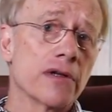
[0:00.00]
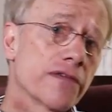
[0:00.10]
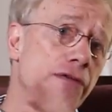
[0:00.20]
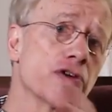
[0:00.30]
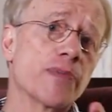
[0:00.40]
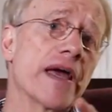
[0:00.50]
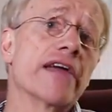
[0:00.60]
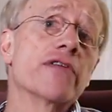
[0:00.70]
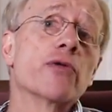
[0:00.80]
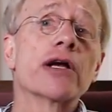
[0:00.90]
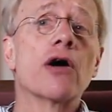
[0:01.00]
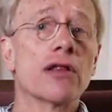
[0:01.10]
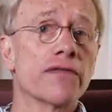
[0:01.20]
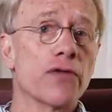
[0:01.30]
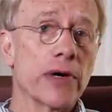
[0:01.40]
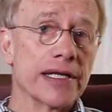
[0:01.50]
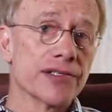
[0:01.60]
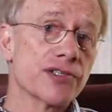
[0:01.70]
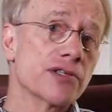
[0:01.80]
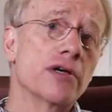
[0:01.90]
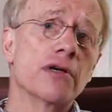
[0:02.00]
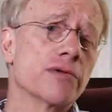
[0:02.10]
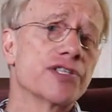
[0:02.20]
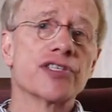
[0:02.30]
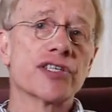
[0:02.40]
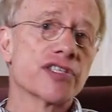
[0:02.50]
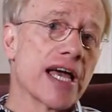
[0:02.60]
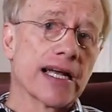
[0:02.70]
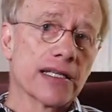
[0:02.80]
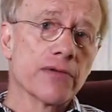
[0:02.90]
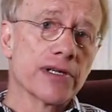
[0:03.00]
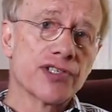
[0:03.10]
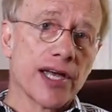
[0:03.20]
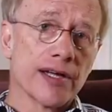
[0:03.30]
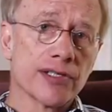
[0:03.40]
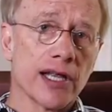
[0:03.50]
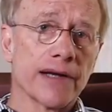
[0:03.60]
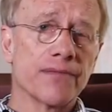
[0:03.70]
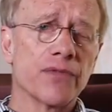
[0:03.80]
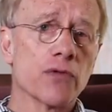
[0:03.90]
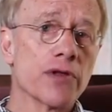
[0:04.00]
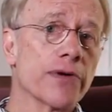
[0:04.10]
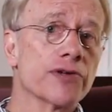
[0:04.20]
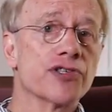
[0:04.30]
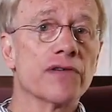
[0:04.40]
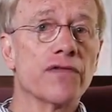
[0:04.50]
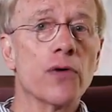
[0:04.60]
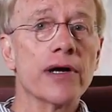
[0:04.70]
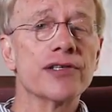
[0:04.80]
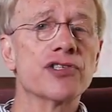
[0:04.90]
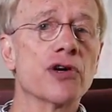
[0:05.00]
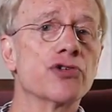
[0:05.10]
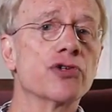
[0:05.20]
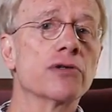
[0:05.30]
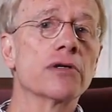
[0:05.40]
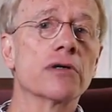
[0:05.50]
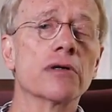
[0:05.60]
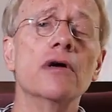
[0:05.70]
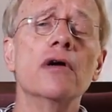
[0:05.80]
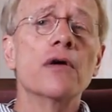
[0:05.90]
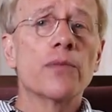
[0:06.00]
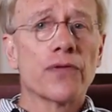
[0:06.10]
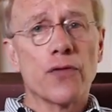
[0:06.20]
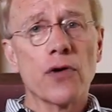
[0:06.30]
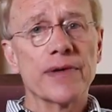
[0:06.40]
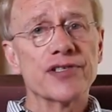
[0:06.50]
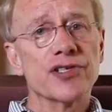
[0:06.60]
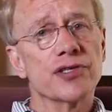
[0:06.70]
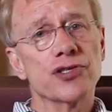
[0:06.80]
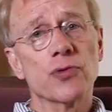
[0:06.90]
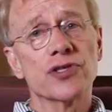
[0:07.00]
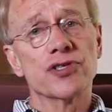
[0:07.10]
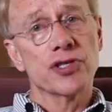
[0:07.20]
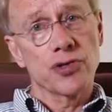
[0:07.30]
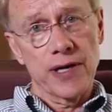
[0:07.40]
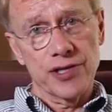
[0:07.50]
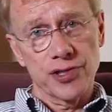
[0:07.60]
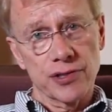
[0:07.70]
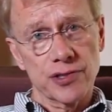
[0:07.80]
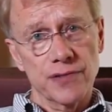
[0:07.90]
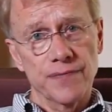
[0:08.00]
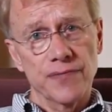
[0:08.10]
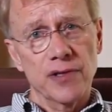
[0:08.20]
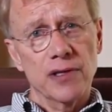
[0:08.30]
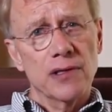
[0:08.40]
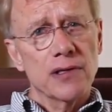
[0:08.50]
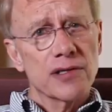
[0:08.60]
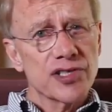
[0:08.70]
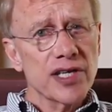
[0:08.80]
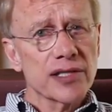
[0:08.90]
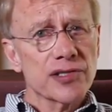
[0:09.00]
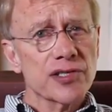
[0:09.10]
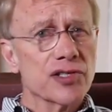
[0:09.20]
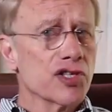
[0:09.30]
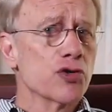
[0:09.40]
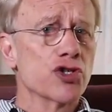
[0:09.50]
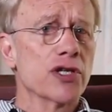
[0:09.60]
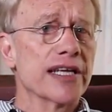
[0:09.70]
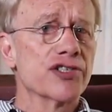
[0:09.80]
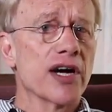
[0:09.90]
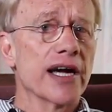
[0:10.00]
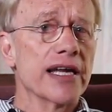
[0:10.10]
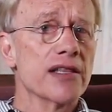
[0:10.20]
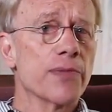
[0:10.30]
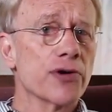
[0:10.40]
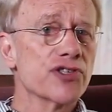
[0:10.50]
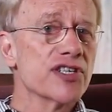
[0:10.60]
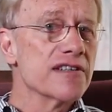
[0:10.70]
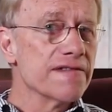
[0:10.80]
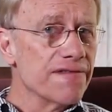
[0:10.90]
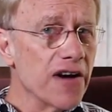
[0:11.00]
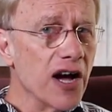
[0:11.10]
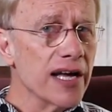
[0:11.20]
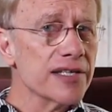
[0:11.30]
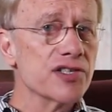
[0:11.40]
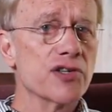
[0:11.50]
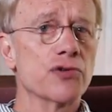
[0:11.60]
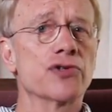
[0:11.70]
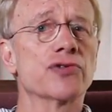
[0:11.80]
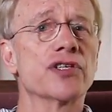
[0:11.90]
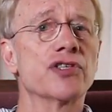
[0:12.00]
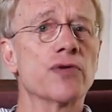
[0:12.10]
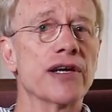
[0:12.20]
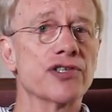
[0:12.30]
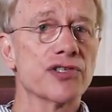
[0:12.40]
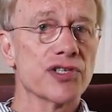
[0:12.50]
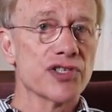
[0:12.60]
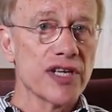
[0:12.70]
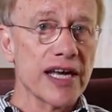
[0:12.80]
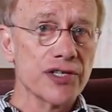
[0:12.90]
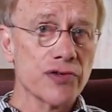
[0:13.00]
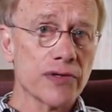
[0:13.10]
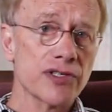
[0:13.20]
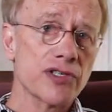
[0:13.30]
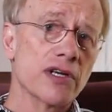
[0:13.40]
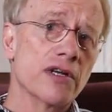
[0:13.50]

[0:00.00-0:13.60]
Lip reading: The first behavior we call avoidance, which is exactly what it sounds like, where the person avoids social or performance situations. Since in social anxiety, the person defines social situations as dangerous,